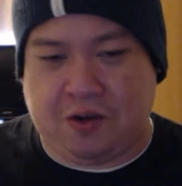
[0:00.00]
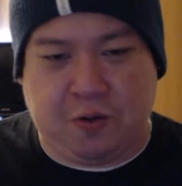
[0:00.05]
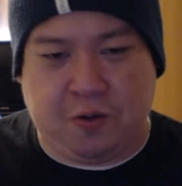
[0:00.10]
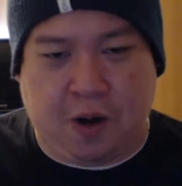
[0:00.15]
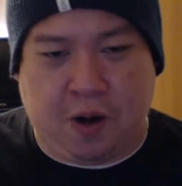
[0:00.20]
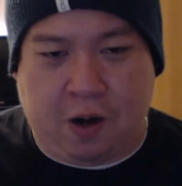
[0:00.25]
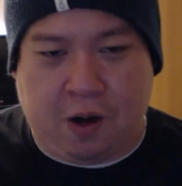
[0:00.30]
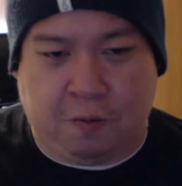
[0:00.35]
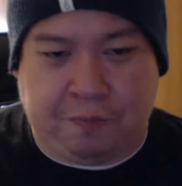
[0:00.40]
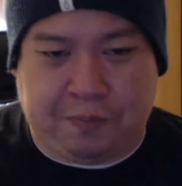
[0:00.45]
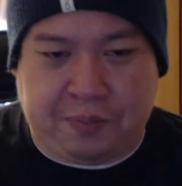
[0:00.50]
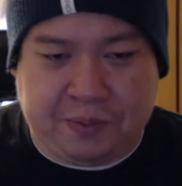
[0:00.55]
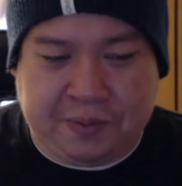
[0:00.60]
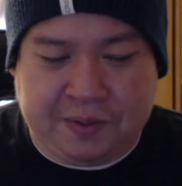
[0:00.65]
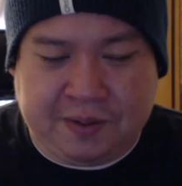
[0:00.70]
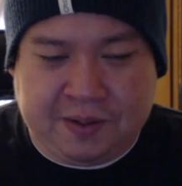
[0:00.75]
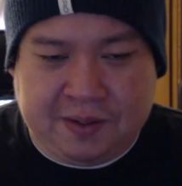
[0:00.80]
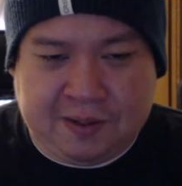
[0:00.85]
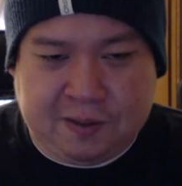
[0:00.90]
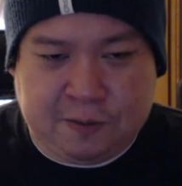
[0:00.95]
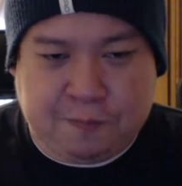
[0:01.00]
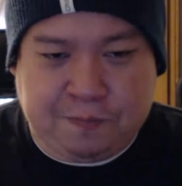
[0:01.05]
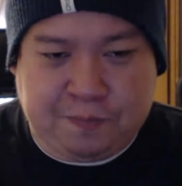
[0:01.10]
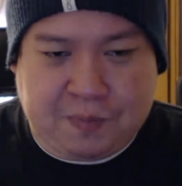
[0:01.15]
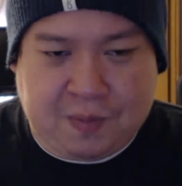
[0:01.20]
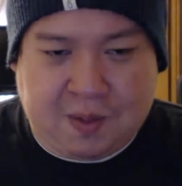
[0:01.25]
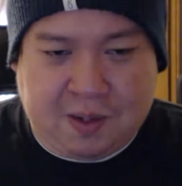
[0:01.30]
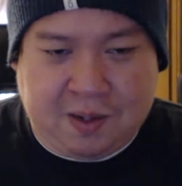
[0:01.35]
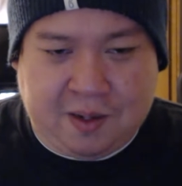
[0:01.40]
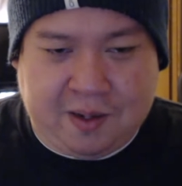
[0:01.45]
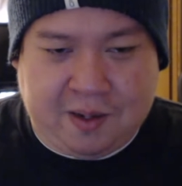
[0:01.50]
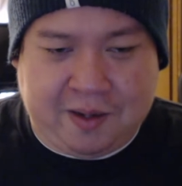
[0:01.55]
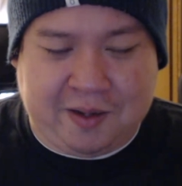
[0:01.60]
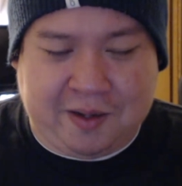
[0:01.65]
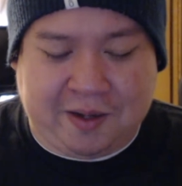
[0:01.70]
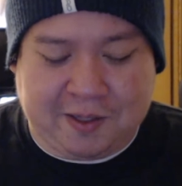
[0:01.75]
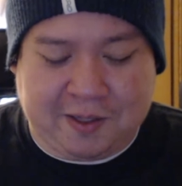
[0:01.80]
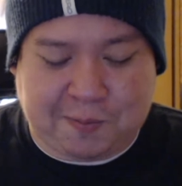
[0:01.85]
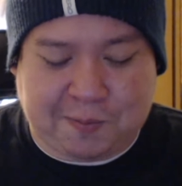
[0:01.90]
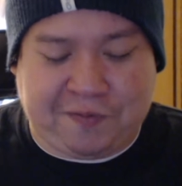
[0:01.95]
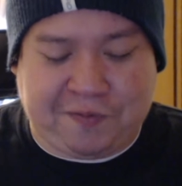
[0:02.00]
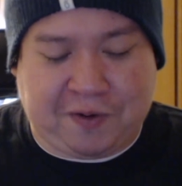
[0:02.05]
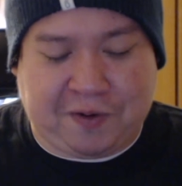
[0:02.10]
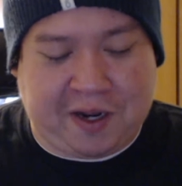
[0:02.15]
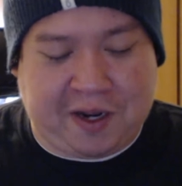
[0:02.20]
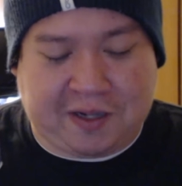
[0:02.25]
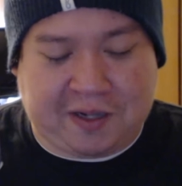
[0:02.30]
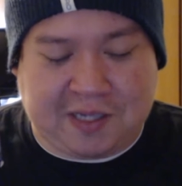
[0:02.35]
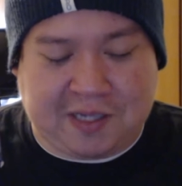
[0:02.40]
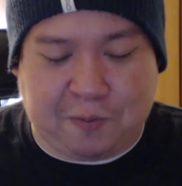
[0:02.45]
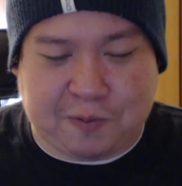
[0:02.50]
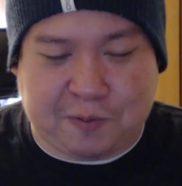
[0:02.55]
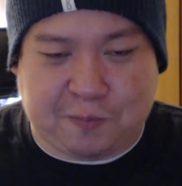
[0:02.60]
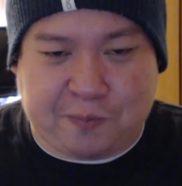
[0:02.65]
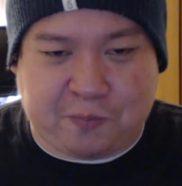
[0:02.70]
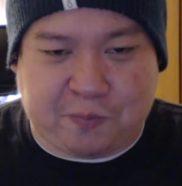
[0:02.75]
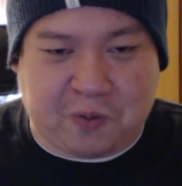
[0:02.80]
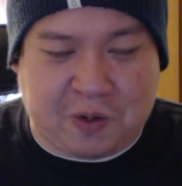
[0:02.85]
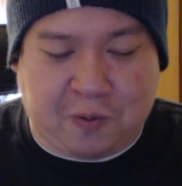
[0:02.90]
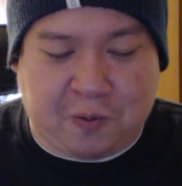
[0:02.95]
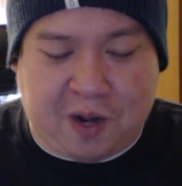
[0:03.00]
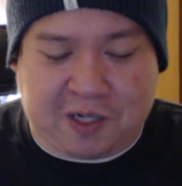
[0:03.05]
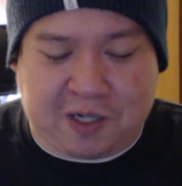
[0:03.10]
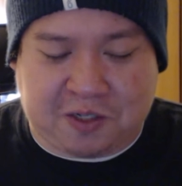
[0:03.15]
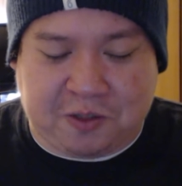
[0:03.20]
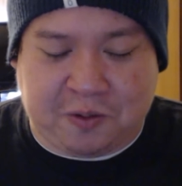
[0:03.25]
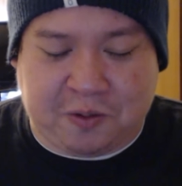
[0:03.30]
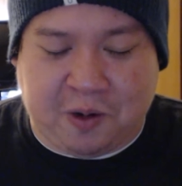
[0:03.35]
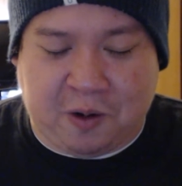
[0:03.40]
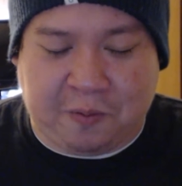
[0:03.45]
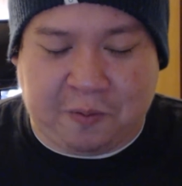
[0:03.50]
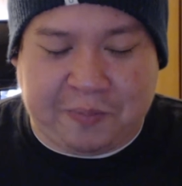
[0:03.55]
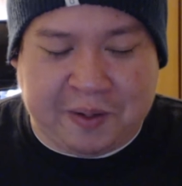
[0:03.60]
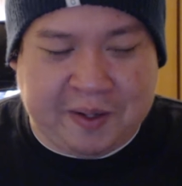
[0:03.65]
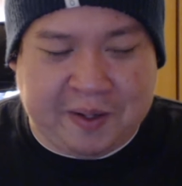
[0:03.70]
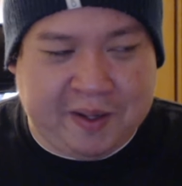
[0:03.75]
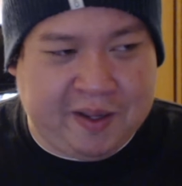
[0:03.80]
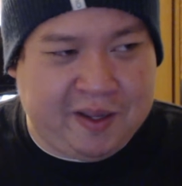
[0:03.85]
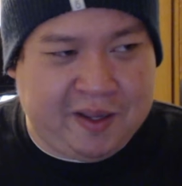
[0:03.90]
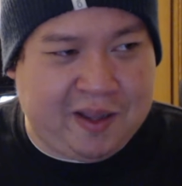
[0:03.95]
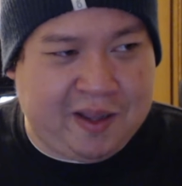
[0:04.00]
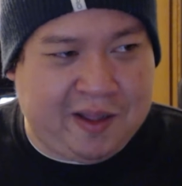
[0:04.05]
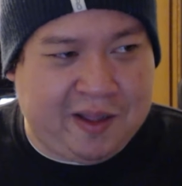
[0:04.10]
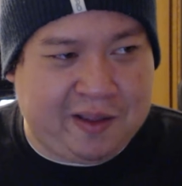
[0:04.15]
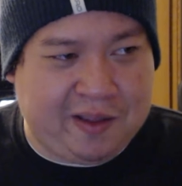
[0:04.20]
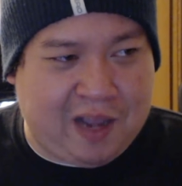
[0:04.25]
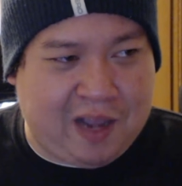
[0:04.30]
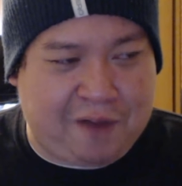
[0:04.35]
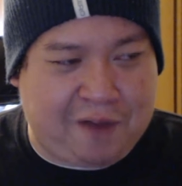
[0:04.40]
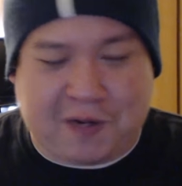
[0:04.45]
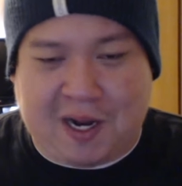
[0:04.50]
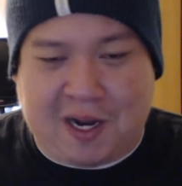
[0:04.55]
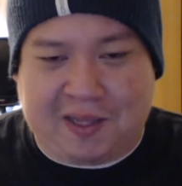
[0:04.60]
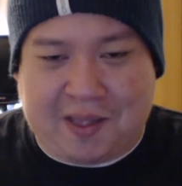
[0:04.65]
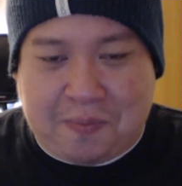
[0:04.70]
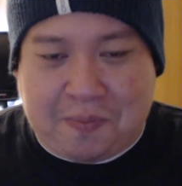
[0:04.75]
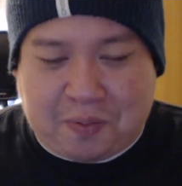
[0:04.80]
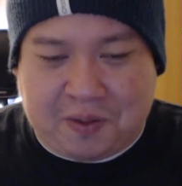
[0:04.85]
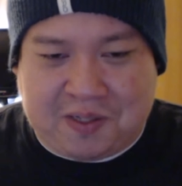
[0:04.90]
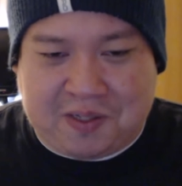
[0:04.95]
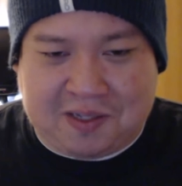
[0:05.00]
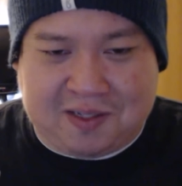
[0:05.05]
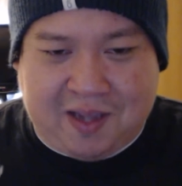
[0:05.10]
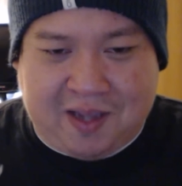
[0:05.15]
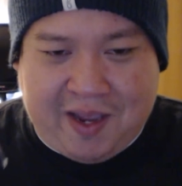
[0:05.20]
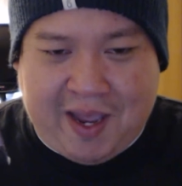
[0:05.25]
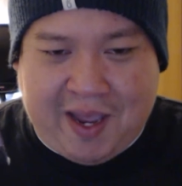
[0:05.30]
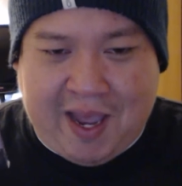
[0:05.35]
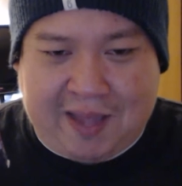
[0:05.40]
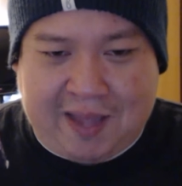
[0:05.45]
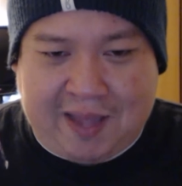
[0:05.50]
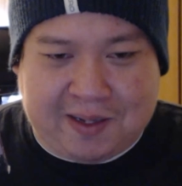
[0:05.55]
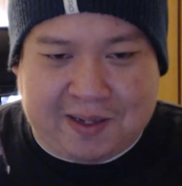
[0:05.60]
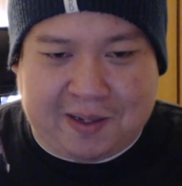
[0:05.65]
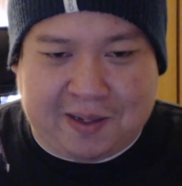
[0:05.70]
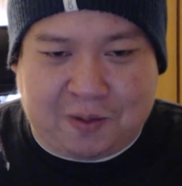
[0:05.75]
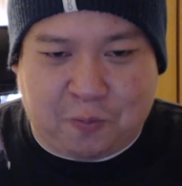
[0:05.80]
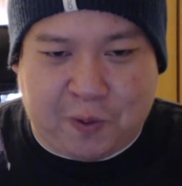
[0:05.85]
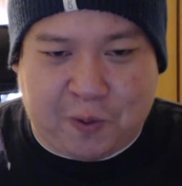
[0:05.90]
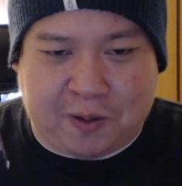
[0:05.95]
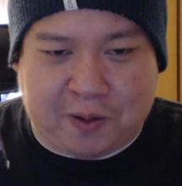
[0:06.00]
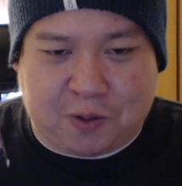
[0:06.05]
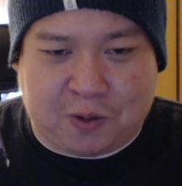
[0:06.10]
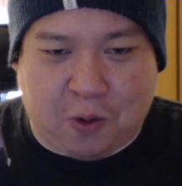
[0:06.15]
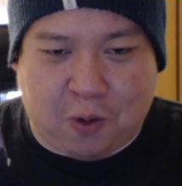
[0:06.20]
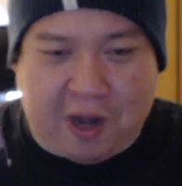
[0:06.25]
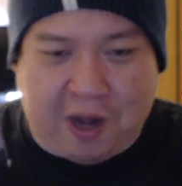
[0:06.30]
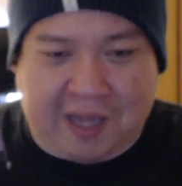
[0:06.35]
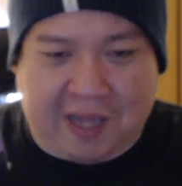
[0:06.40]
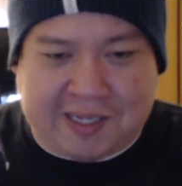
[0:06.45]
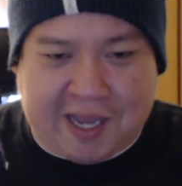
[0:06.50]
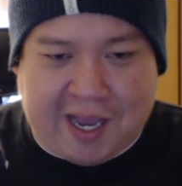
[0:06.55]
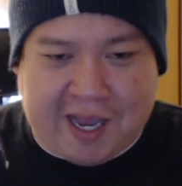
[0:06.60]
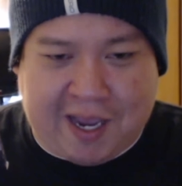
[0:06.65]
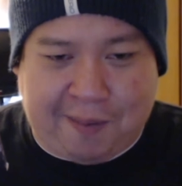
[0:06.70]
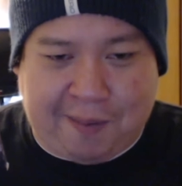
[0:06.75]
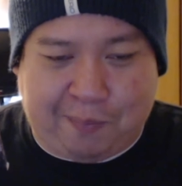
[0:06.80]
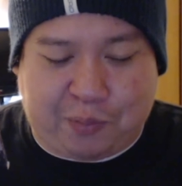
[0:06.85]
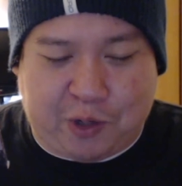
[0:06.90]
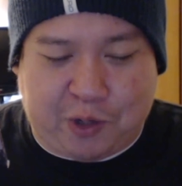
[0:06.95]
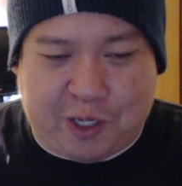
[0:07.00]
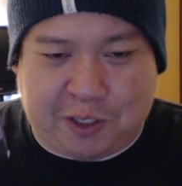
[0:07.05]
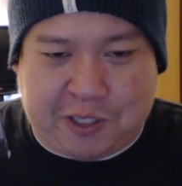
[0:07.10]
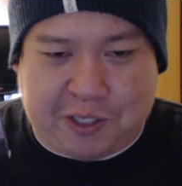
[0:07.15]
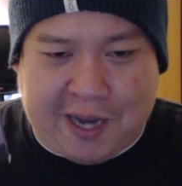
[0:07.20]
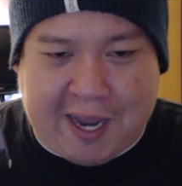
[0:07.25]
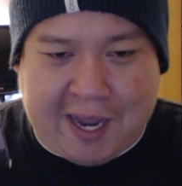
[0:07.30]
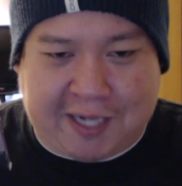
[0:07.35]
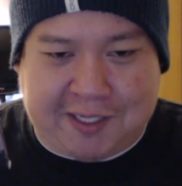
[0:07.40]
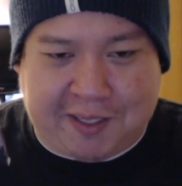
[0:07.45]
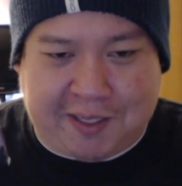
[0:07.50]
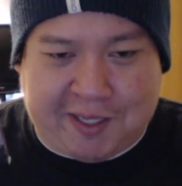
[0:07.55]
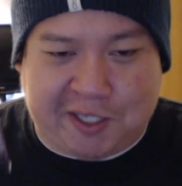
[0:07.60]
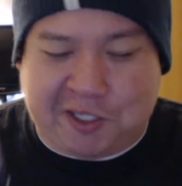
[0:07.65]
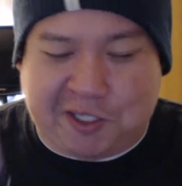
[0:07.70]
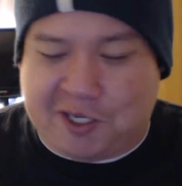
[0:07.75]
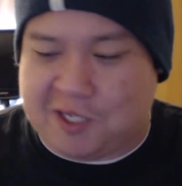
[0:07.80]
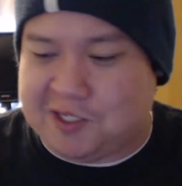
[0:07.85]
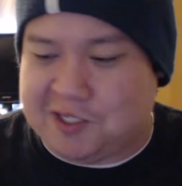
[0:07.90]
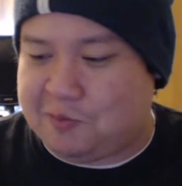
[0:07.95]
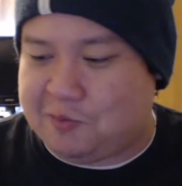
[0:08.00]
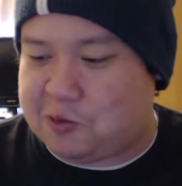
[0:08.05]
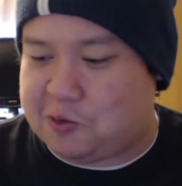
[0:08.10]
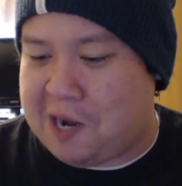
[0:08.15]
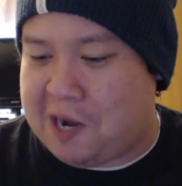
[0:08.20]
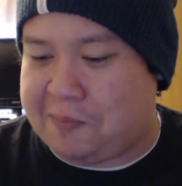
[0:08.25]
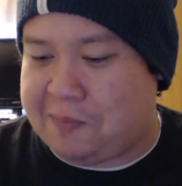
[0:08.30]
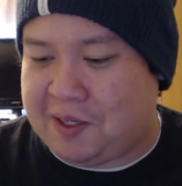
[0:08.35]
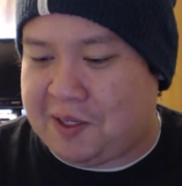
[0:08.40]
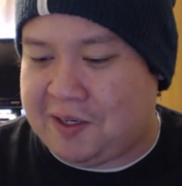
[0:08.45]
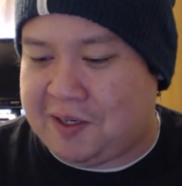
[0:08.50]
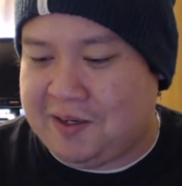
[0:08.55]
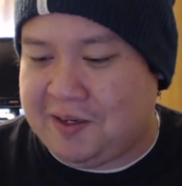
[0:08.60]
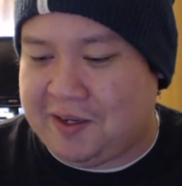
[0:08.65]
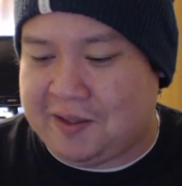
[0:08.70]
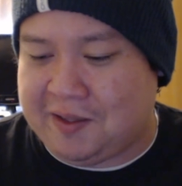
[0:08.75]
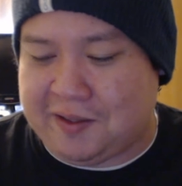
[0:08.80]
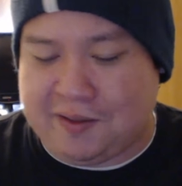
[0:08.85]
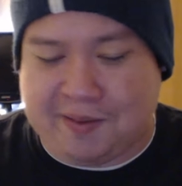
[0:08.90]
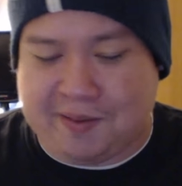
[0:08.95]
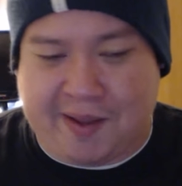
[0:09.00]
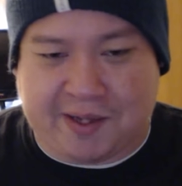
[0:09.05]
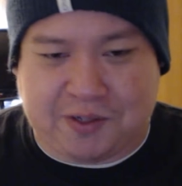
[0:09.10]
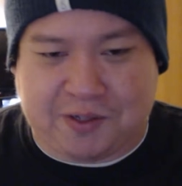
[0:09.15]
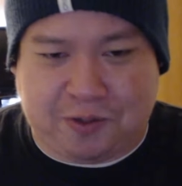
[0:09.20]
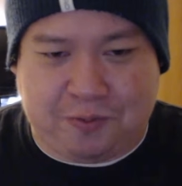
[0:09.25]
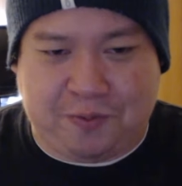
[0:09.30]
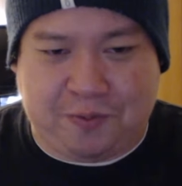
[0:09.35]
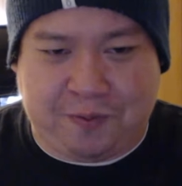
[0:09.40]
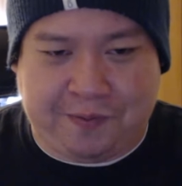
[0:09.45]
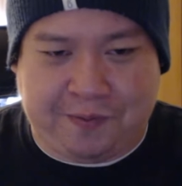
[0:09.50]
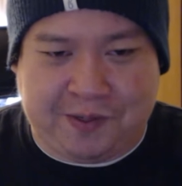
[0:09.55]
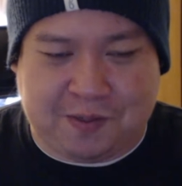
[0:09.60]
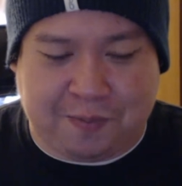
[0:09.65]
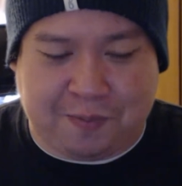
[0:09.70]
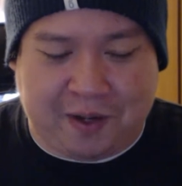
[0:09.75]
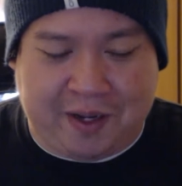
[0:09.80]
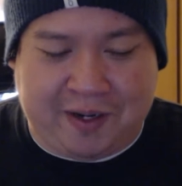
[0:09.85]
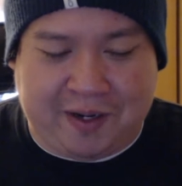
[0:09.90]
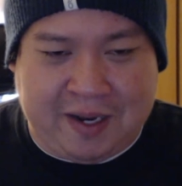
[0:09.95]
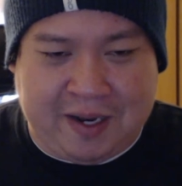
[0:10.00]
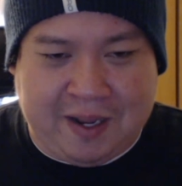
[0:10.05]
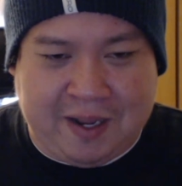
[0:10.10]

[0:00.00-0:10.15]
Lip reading: New Hope. It's pretty funny because I wouldn't rewatch New Hope. I forgot that Princess Leia had the weird quasi-British accent that she ends up dropping in the next two movies,